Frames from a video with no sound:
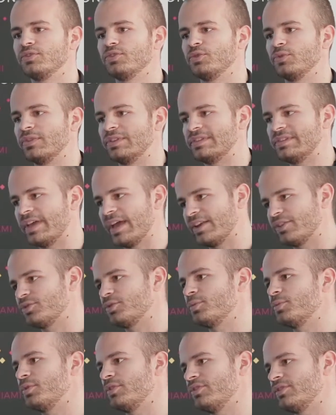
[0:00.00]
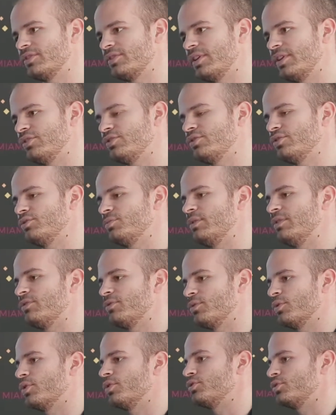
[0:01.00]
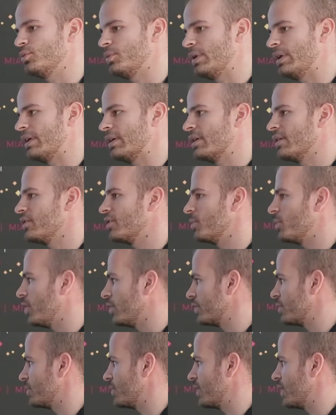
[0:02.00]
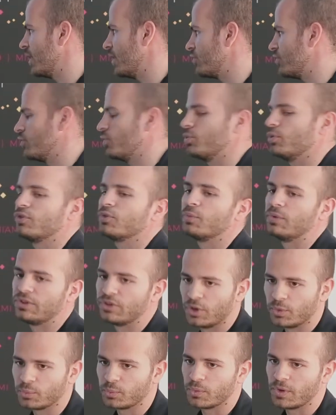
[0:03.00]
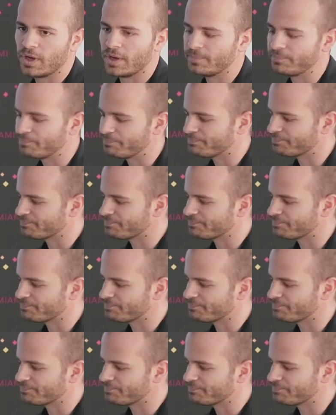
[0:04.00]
to the dense representations before doing the multiplications, which we don't want.